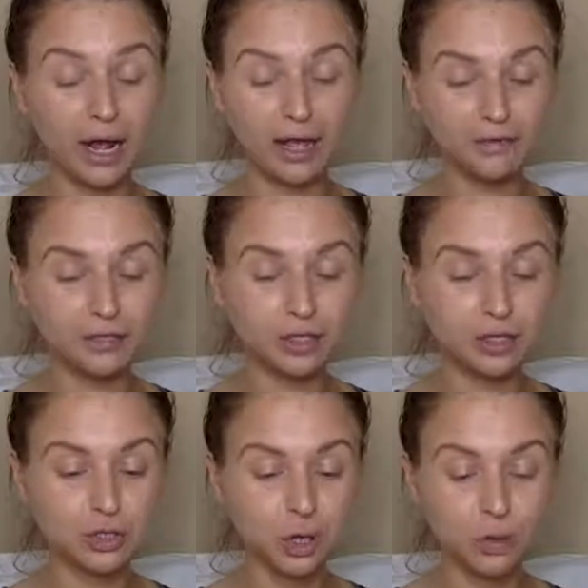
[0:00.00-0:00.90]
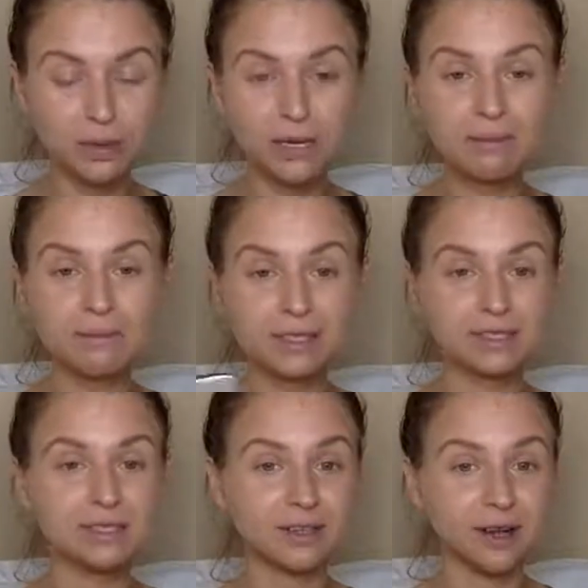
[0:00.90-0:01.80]
I have so many
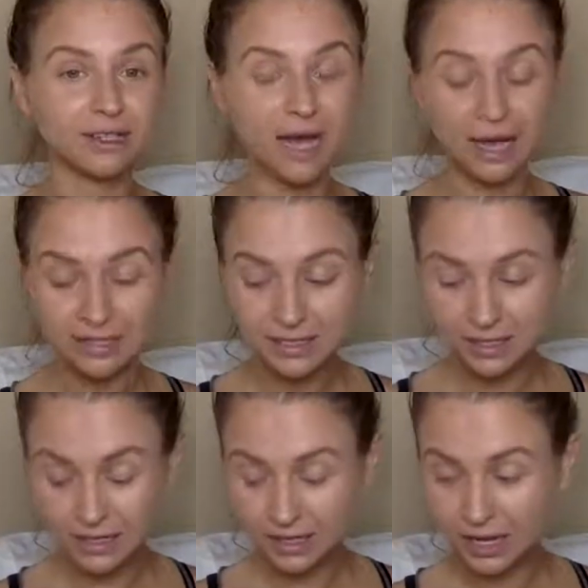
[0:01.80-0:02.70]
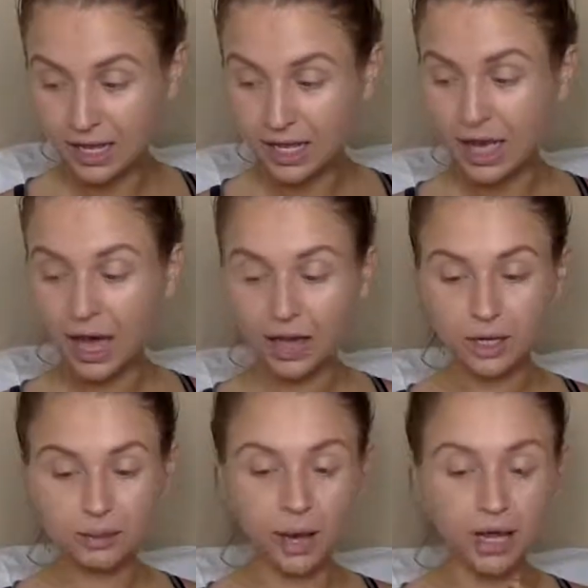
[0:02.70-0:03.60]
business contacts here I
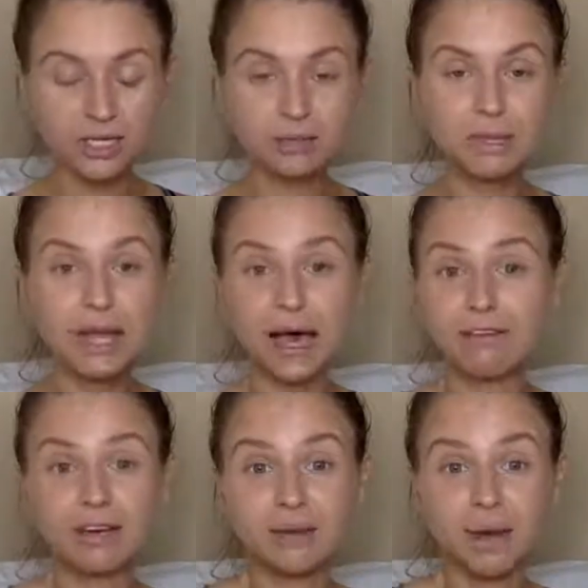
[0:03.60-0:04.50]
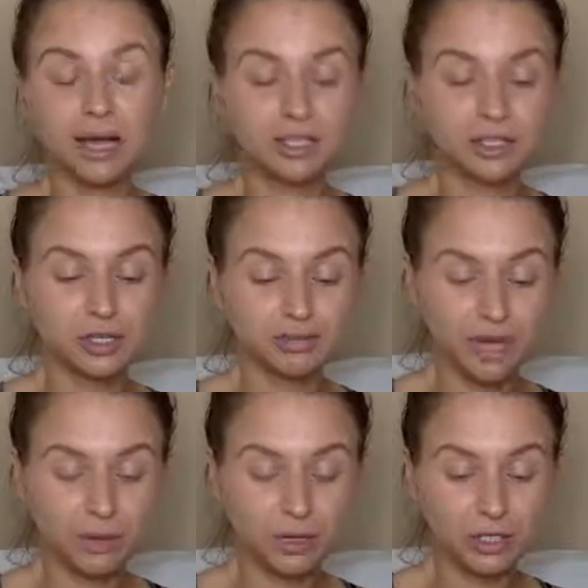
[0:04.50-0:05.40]
could possibly ever imagine. So if
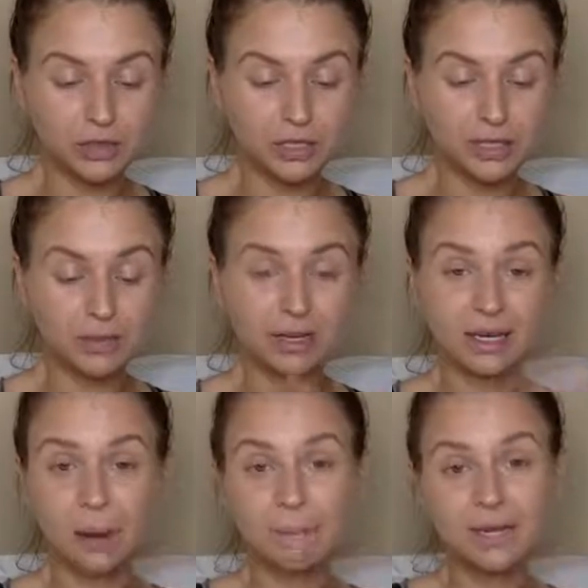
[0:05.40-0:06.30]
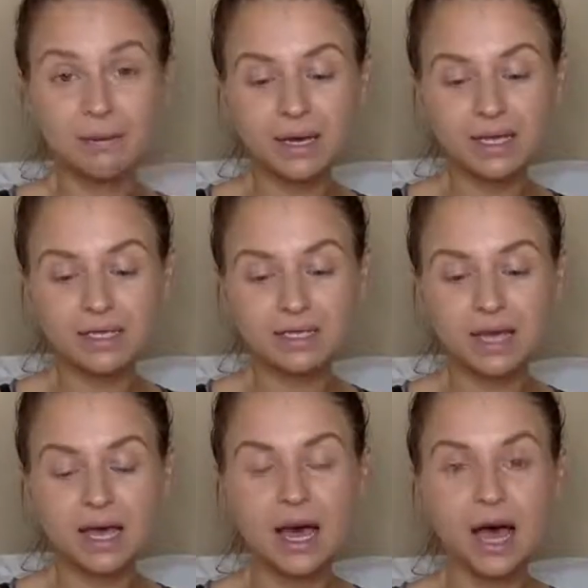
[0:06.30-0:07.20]
I want to do anything with the company base,
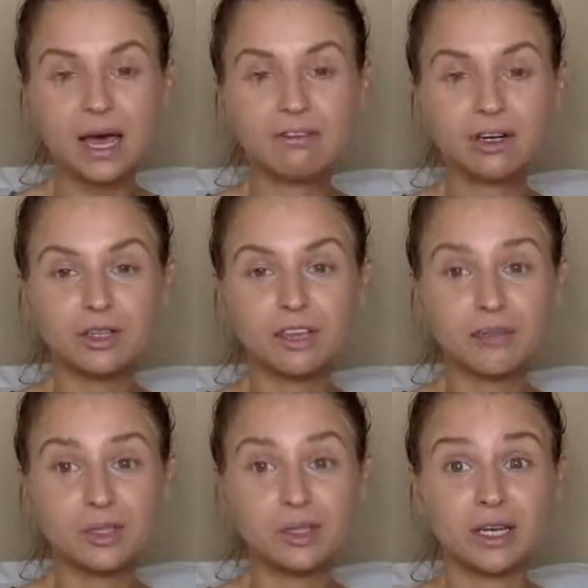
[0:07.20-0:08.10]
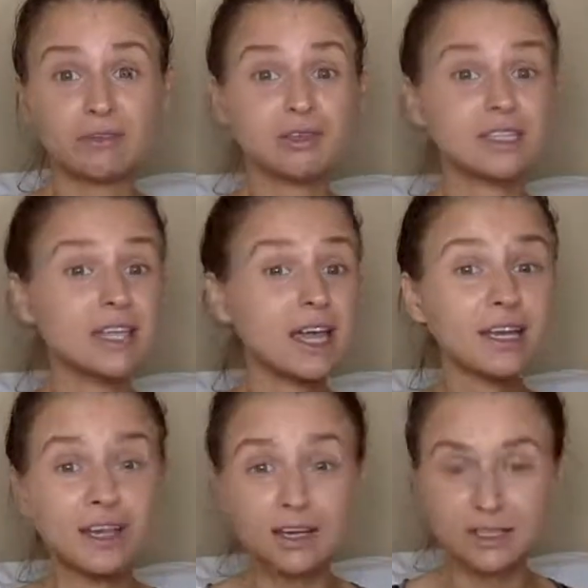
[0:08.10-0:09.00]
I have girls that have been doing it for 10
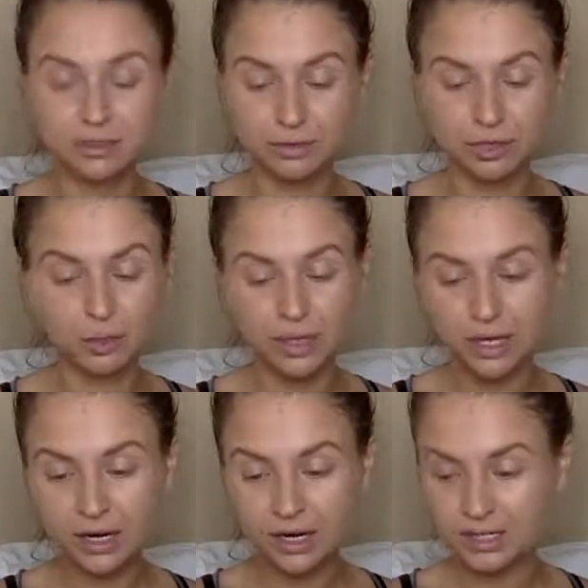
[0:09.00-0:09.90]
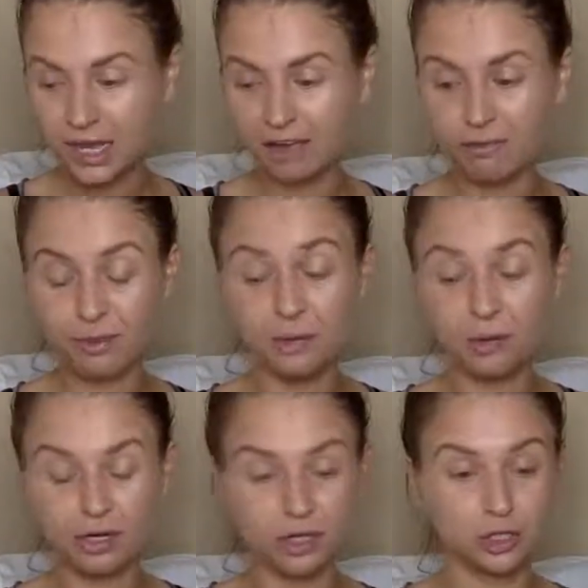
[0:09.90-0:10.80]
years, for 20 years. I have
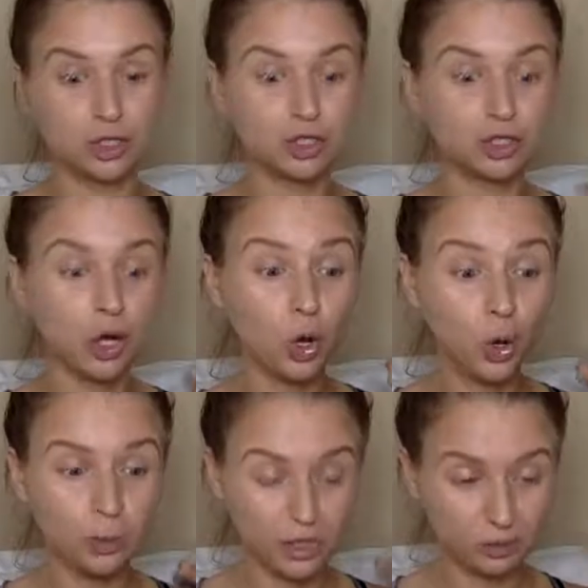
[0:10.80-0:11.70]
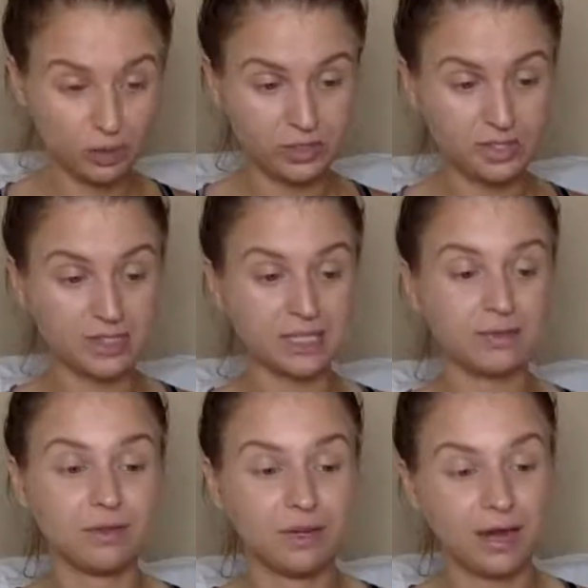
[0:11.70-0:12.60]
people that are so much more
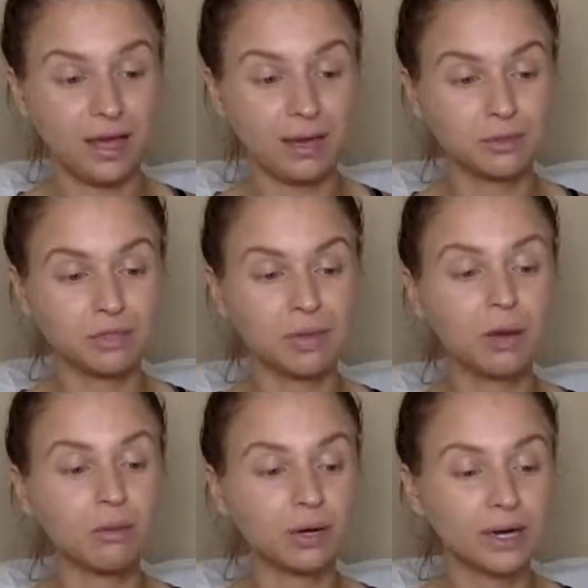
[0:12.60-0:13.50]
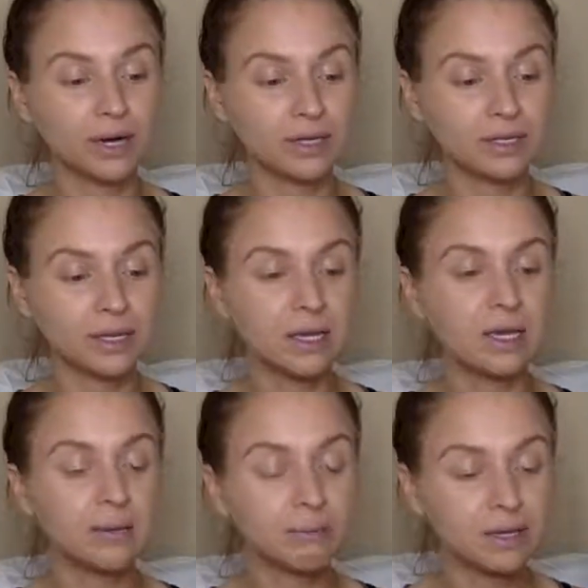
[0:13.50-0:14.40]
successful than I am. So I'm not worried.
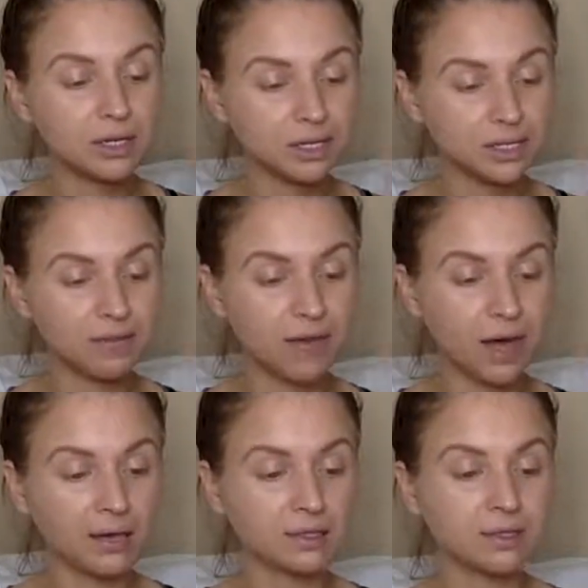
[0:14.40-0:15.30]
Been there, done that.